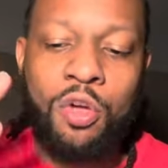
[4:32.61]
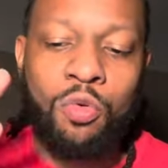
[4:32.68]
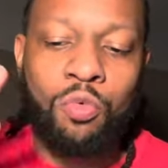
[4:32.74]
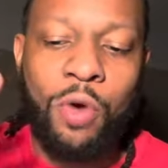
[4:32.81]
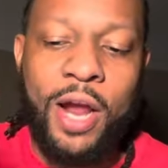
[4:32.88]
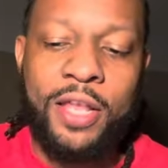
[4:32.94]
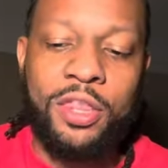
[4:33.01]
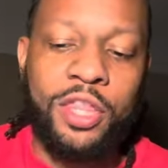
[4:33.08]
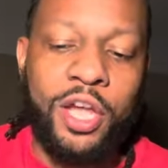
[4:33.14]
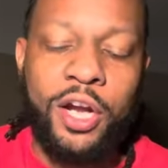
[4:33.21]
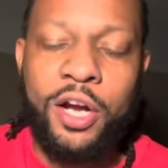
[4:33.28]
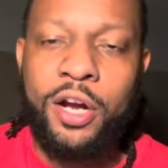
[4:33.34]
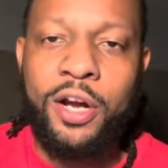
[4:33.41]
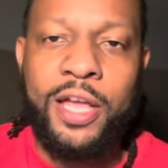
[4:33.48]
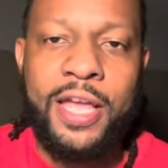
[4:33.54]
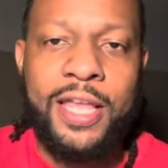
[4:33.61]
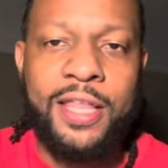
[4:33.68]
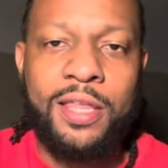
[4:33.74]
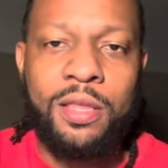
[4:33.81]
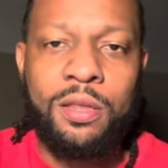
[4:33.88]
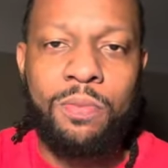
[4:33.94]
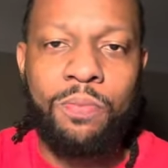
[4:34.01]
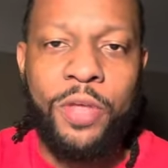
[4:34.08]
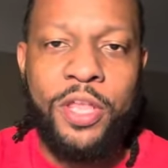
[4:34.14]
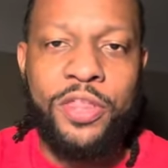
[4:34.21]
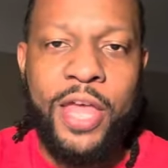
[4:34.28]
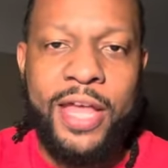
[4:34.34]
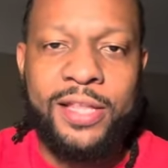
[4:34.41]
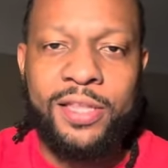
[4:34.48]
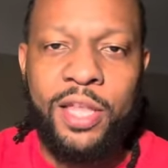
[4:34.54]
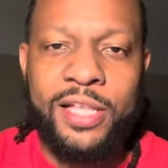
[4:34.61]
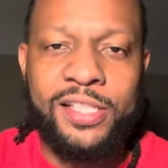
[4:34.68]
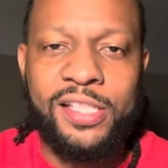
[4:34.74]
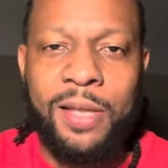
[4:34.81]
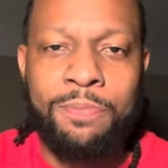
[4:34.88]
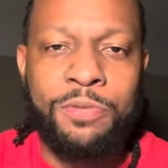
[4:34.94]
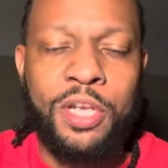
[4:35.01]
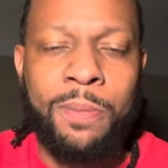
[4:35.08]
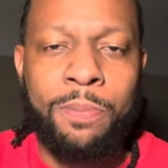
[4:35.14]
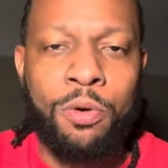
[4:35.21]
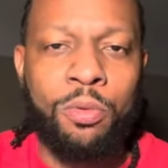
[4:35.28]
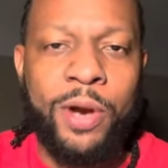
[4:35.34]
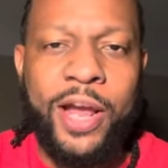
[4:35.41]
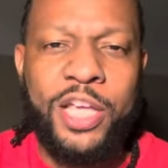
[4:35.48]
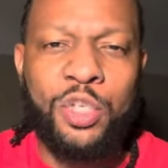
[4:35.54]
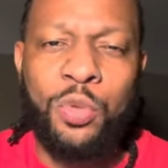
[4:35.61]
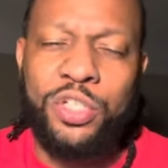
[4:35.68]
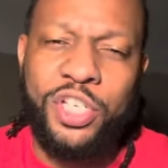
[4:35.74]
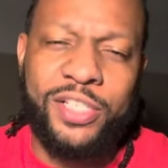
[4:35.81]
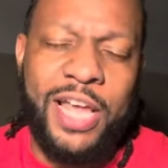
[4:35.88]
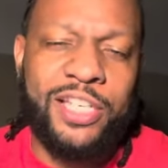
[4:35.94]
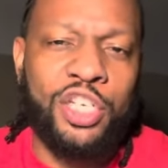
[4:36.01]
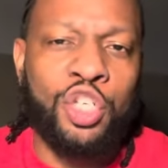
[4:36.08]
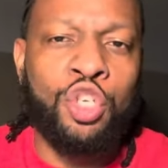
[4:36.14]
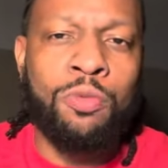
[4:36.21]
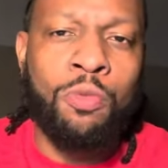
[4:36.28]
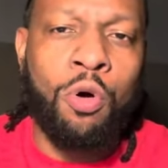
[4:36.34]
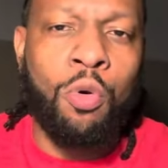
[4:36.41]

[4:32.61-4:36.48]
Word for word: right there in in that that September range, which is actually two more